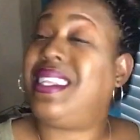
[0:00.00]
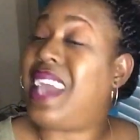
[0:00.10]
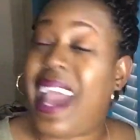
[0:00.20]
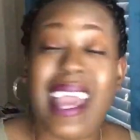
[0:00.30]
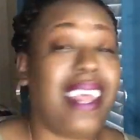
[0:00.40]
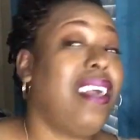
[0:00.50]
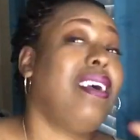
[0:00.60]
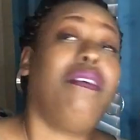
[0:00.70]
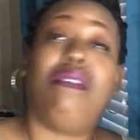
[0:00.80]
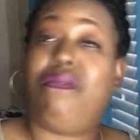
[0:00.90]
that,
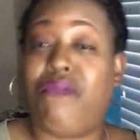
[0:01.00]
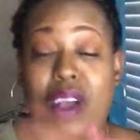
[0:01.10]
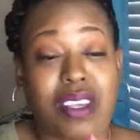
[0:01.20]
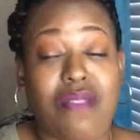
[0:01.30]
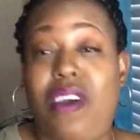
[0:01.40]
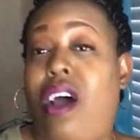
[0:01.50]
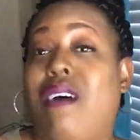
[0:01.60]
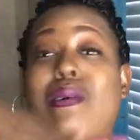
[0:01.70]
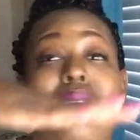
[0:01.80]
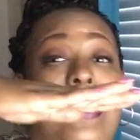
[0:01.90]
first of
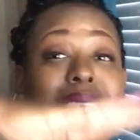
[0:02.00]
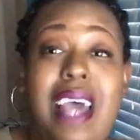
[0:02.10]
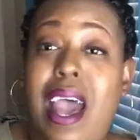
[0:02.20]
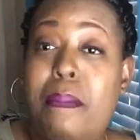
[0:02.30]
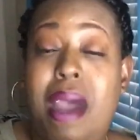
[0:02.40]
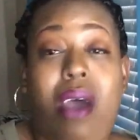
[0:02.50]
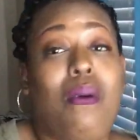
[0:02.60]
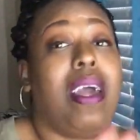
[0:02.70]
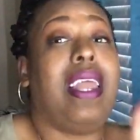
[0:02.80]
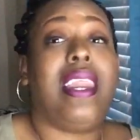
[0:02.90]
all, time
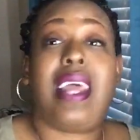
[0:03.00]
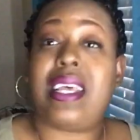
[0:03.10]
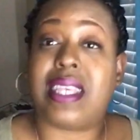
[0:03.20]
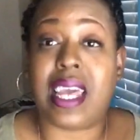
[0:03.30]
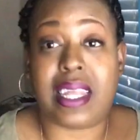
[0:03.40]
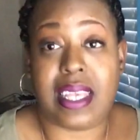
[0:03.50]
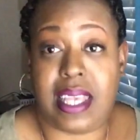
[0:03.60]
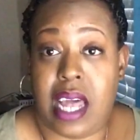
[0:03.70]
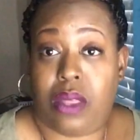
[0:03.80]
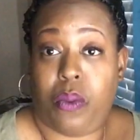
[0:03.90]
out. Let's get
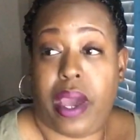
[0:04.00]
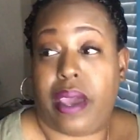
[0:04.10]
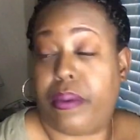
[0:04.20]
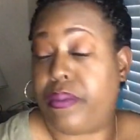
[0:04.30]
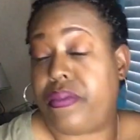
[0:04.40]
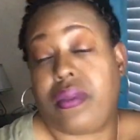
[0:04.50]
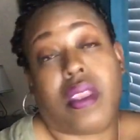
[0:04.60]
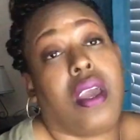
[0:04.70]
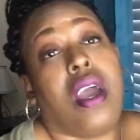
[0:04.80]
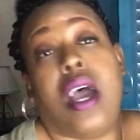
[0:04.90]
this out the way.
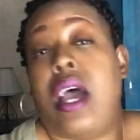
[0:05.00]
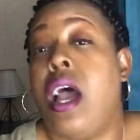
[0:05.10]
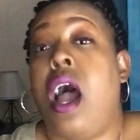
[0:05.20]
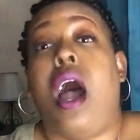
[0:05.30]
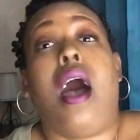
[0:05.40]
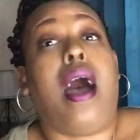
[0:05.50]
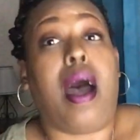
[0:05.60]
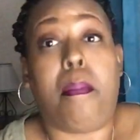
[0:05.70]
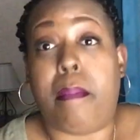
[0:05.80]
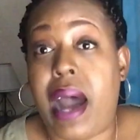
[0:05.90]

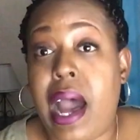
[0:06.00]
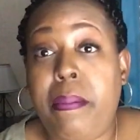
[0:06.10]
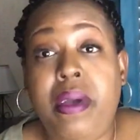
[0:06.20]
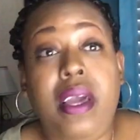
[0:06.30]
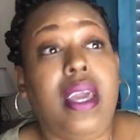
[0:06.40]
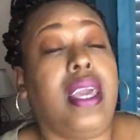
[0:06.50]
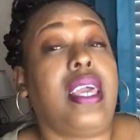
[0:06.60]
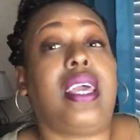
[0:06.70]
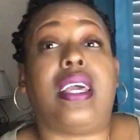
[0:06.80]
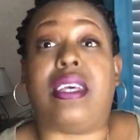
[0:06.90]
Her mama
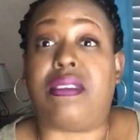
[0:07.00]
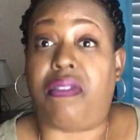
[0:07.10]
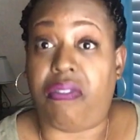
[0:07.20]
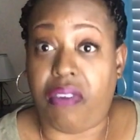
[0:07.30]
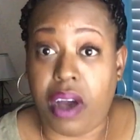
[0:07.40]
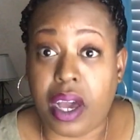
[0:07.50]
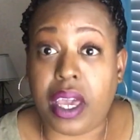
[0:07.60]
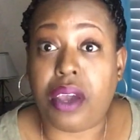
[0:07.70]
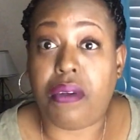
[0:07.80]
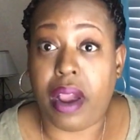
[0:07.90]
is
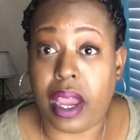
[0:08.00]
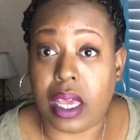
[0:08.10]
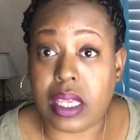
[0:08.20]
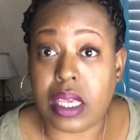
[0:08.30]
fucking crazy.